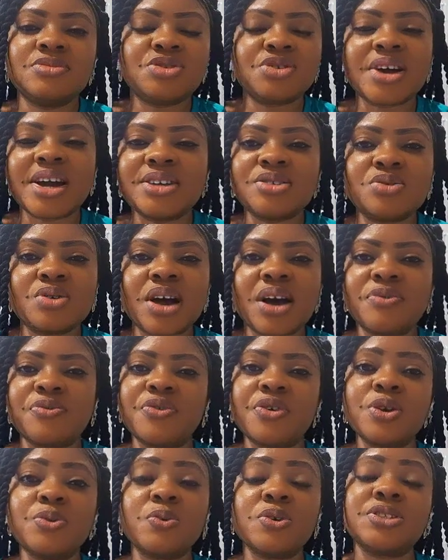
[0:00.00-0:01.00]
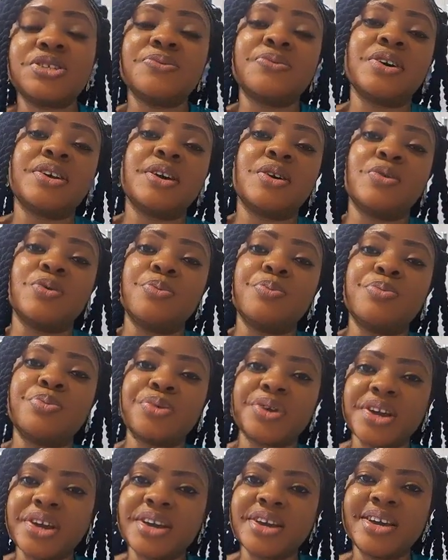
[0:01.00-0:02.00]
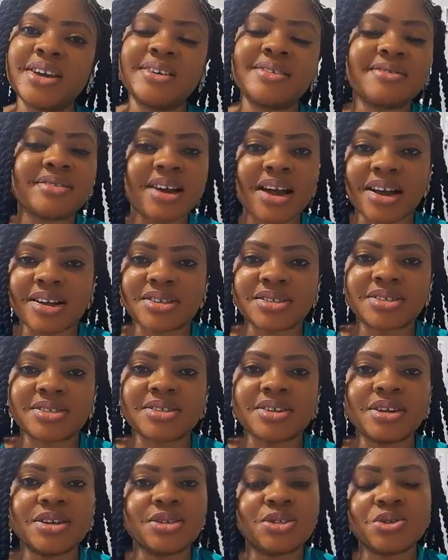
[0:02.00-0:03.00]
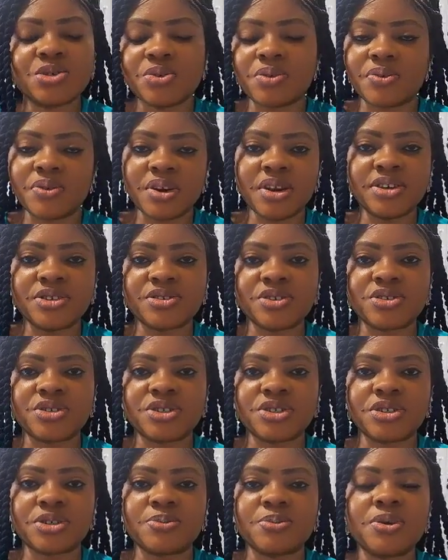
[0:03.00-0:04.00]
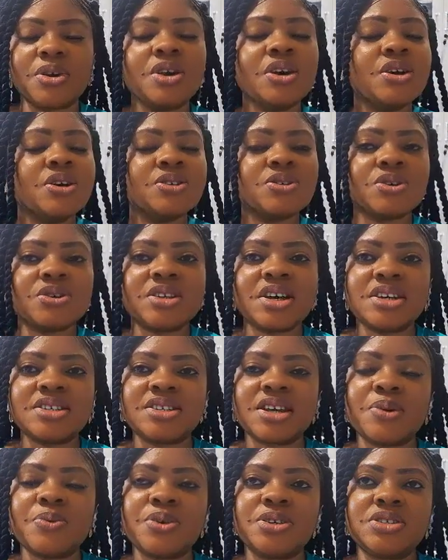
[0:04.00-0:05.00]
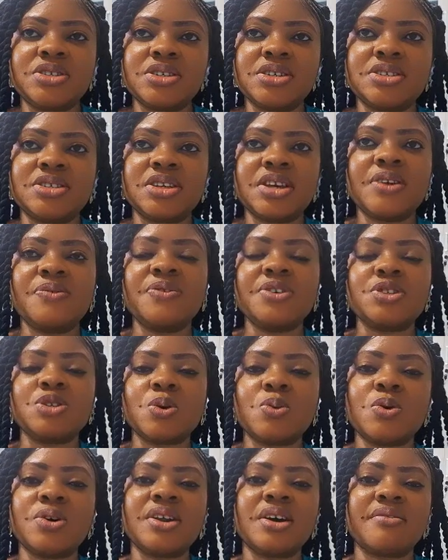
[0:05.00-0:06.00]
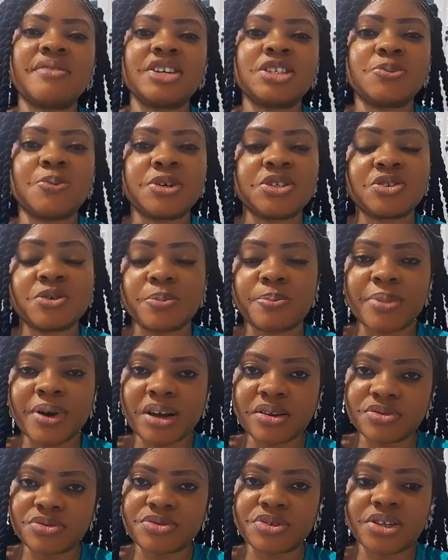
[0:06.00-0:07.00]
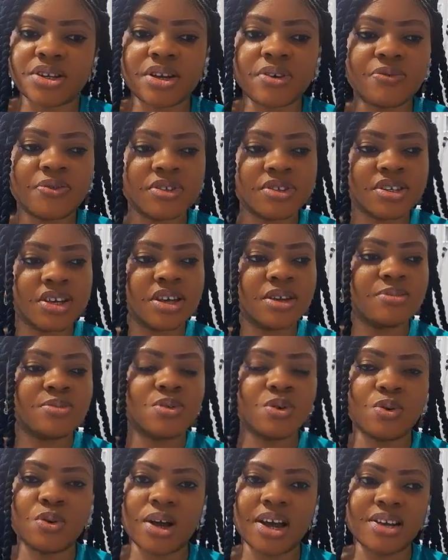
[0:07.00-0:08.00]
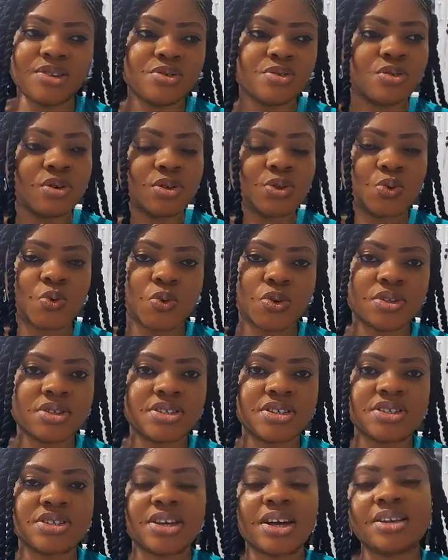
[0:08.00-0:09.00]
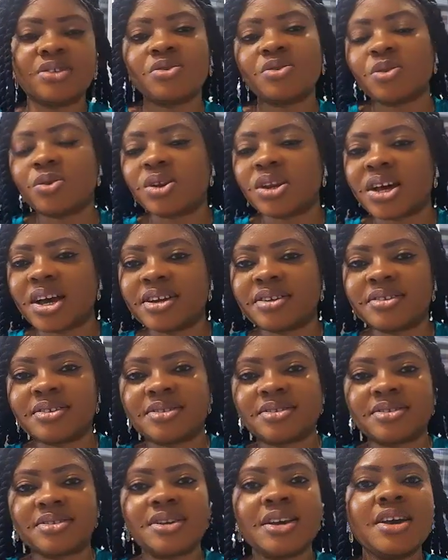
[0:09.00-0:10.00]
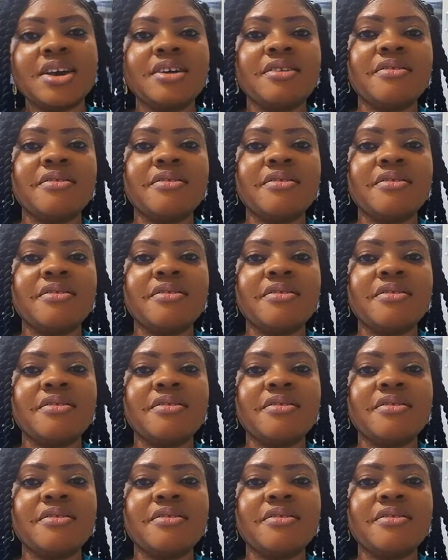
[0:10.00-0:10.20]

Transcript: try to avoid whatever that will bring cracks into your relationship. So that's how it is. If it's someone that respects your boundary, if you tell him, no, I do not want this, I do not like this,